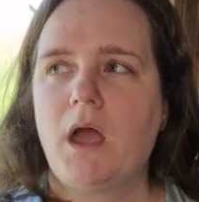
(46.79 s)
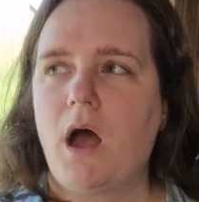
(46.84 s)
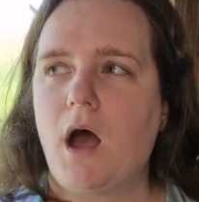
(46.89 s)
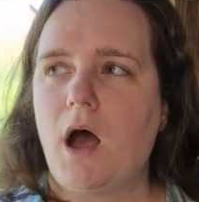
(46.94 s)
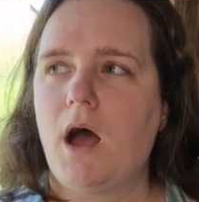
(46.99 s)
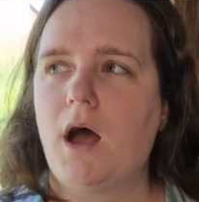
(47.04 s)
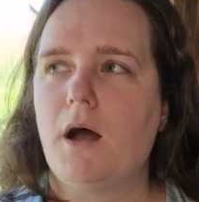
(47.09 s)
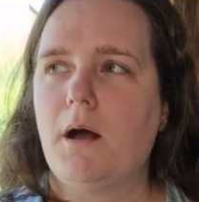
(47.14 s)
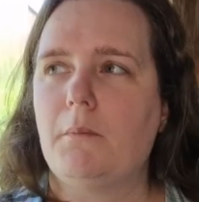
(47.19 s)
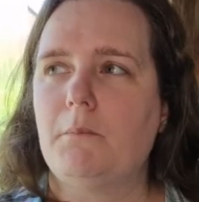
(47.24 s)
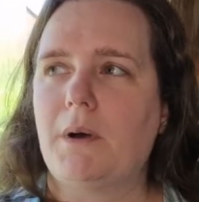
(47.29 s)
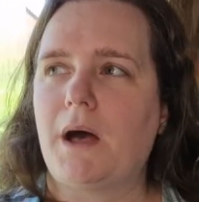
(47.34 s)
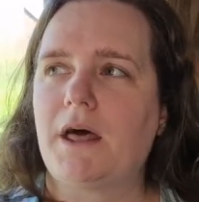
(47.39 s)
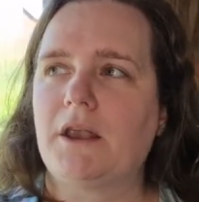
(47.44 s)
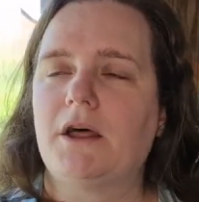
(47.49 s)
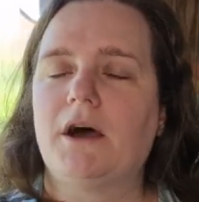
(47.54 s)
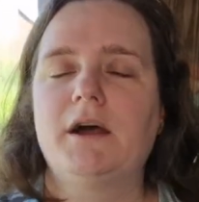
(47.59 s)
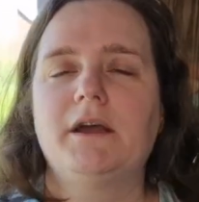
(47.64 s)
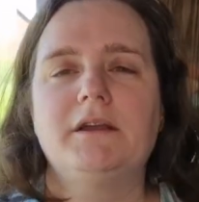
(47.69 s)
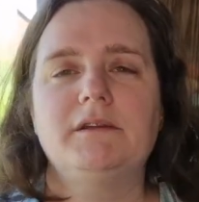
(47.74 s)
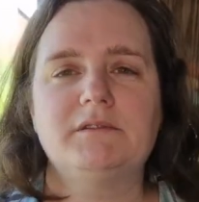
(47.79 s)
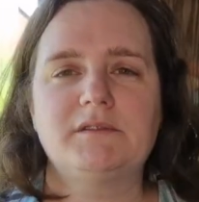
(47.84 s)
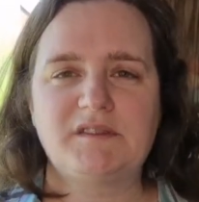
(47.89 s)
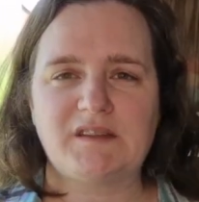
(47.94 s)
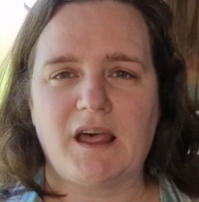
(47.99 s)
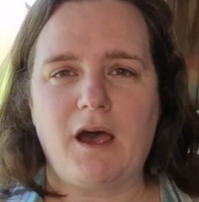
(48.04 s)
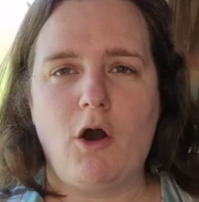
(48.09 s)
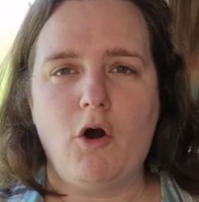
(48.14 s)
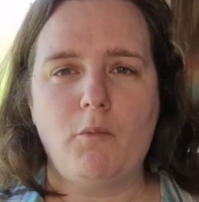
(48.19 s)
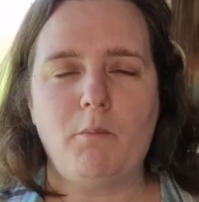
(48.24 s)
Um, and I
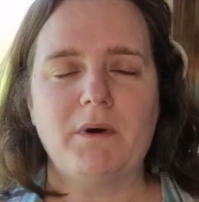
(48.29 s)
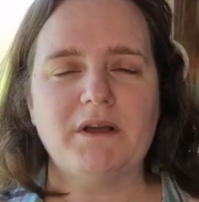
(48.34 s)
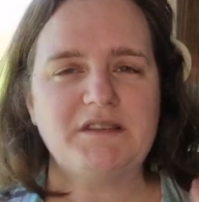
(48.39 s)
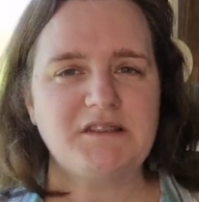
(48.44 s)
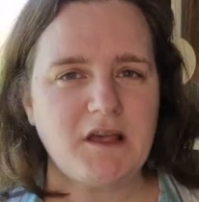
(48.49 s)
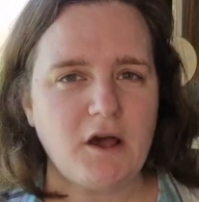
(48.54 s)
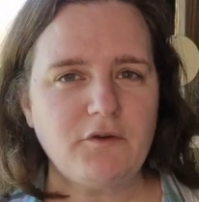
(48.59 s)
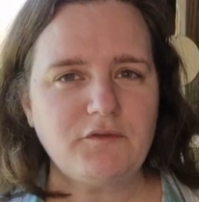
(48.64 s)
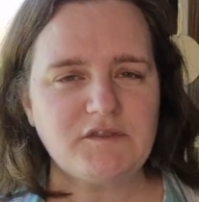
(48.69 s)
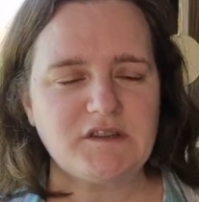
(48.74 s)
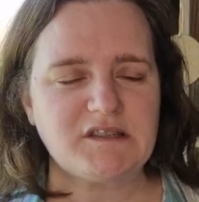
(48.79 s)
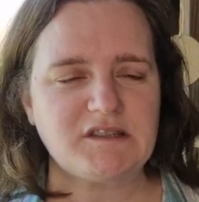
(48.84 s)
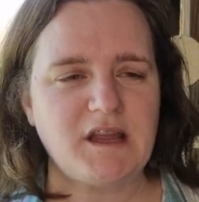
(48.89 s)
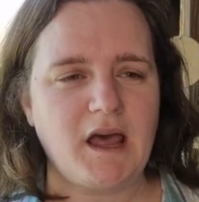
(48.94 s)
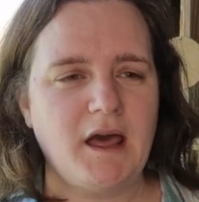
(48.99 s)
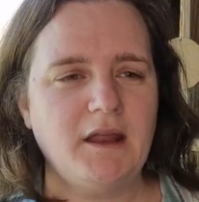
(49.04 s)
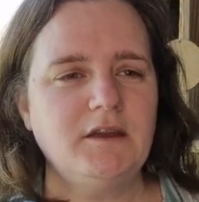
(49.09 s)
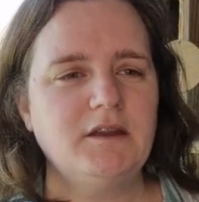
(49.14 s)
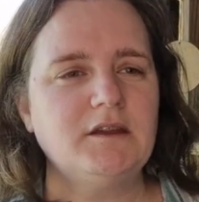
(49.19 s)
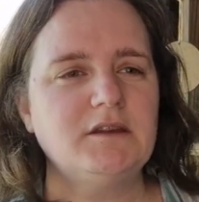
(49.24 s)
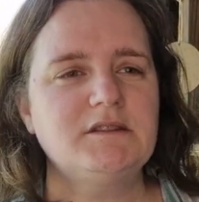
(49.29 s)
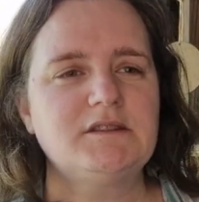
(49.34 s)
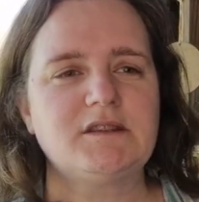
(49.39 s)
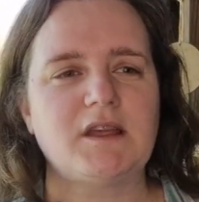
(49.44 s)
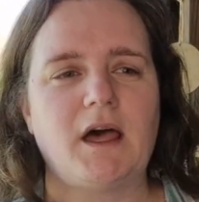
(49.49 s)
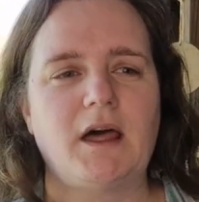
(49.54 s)
hold myself to standards.